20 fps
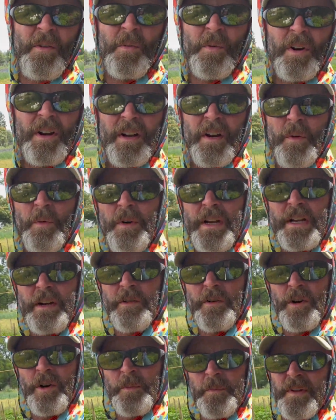we're gonna
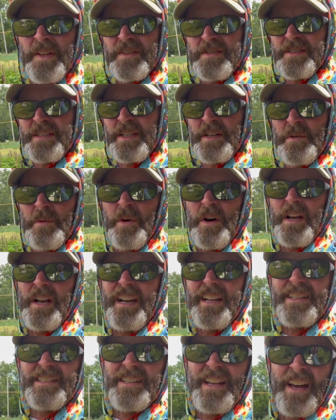regroup and see what
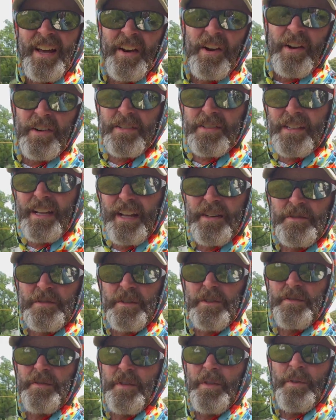is on our
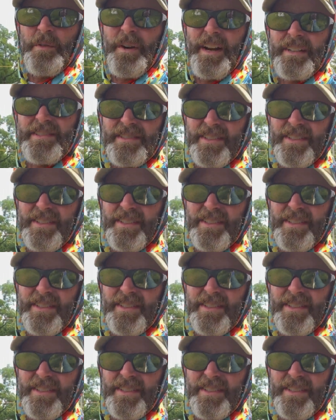schedule for the rest